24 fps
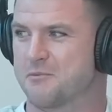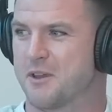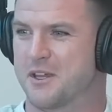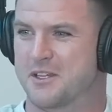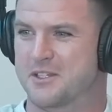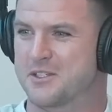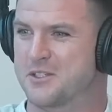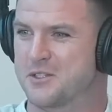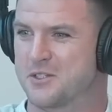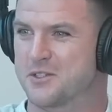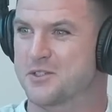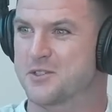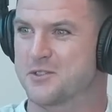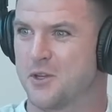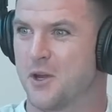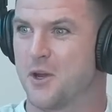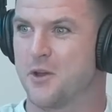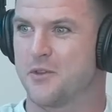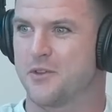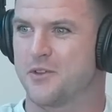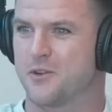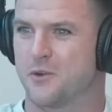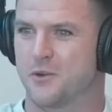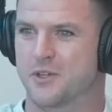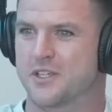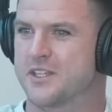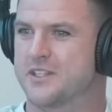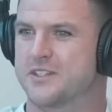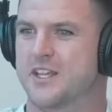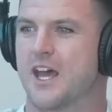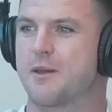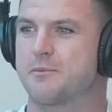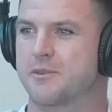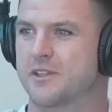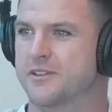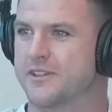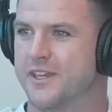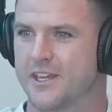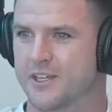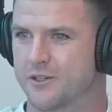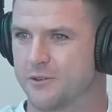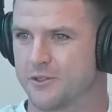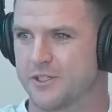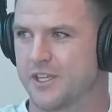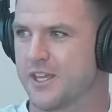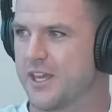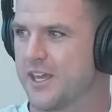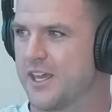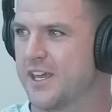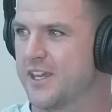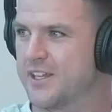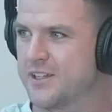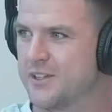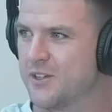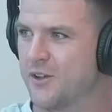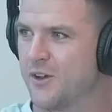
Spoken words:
man, you just know that, or you tap your leg or your head.